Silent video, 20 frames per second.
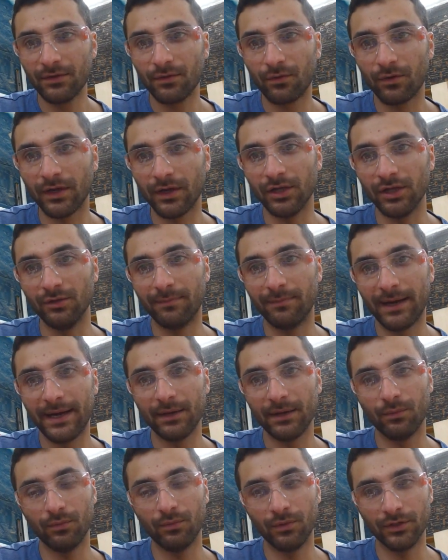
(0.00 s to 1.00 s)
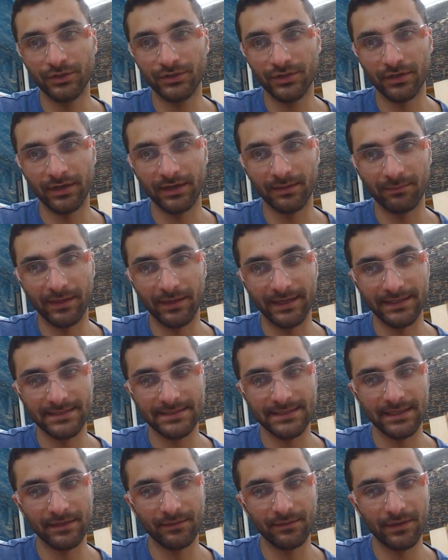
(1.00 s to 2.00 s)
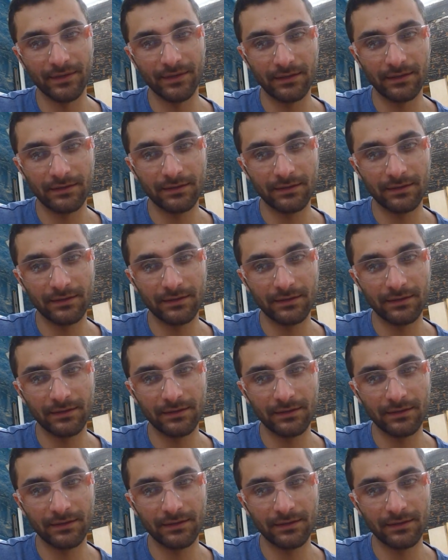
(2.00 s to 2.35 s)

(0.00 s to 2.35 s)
or can you buy wood turning blanks anywhere?